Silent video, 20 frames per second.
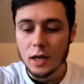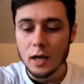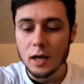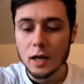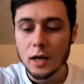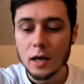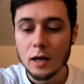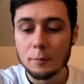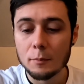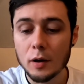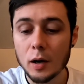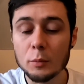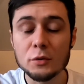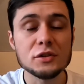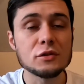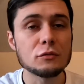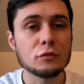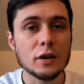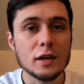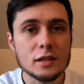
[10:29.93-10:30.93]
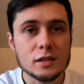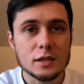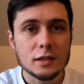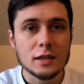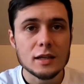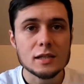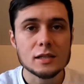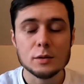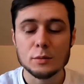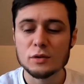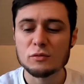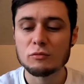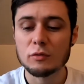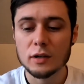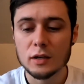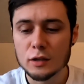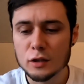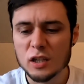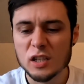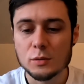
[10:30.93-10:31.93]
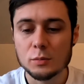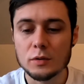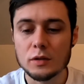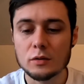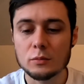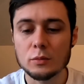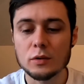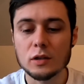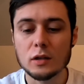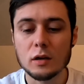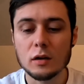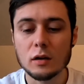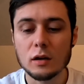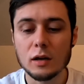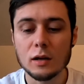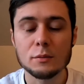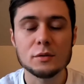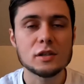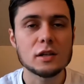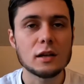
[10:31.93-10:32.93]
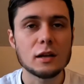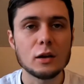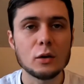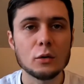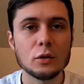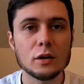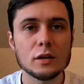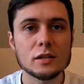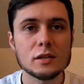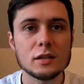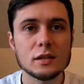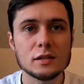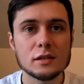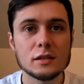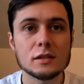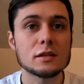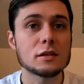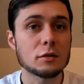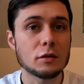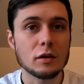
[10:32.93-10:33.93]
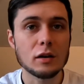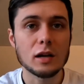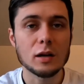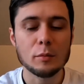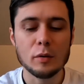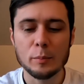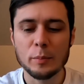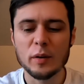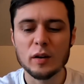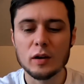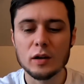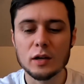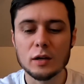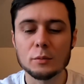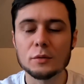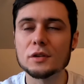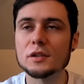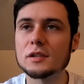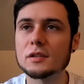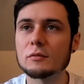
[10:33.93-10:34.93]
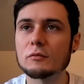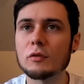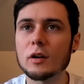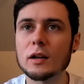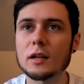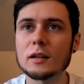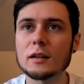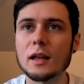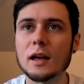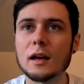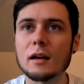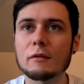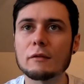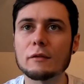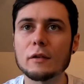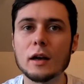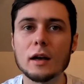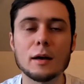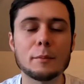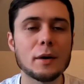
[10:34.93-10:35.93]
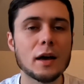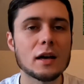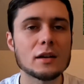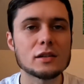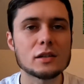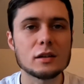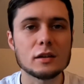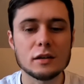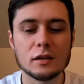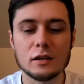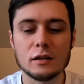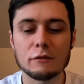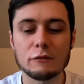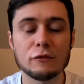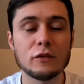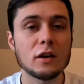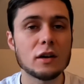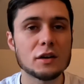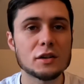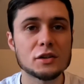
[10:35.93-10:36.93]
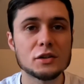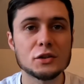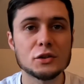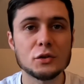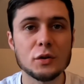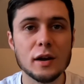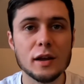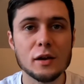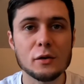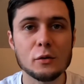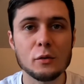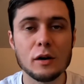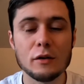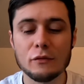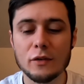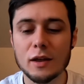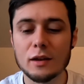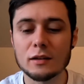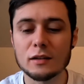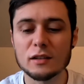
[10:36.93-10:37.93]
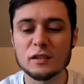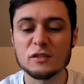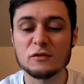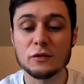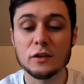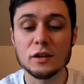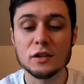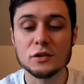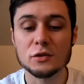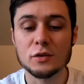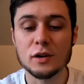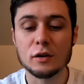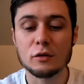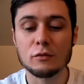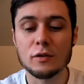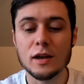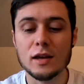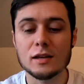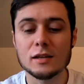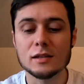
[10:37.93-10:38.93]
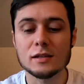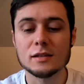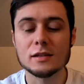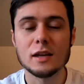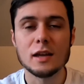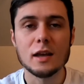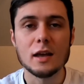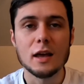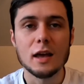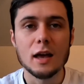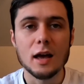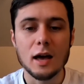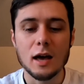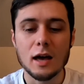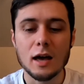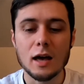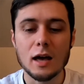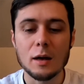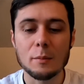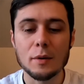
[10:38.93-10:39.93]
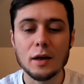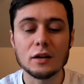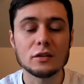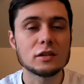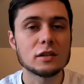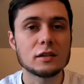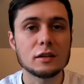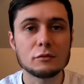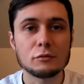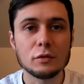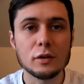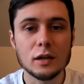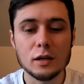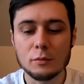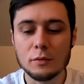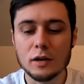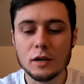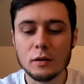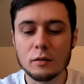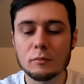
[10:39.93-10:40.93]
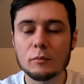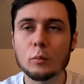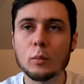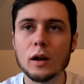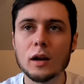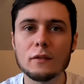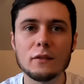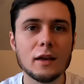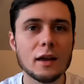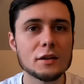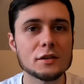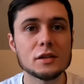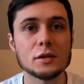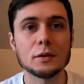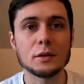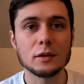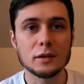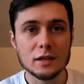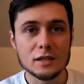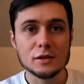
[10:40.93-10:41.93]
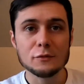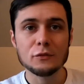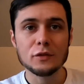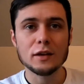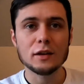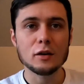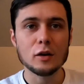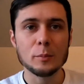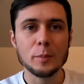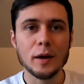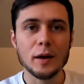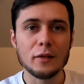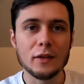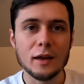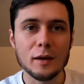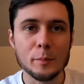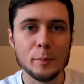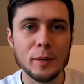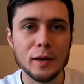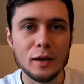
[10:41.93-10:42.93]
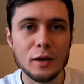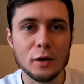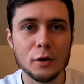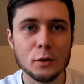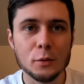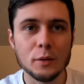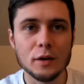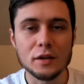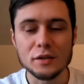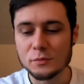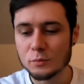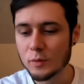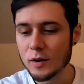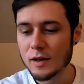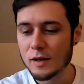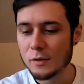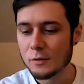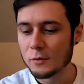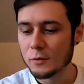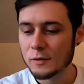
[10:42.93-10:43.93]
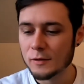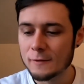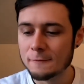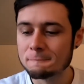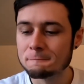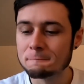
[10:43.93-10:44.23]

I wasn't racing this, so I was running this with Carla. It was her longest distance, so Carla, my partner, was running that as her first trail event, first trail race, and she did really, really well in that. So there's a video about that below as well.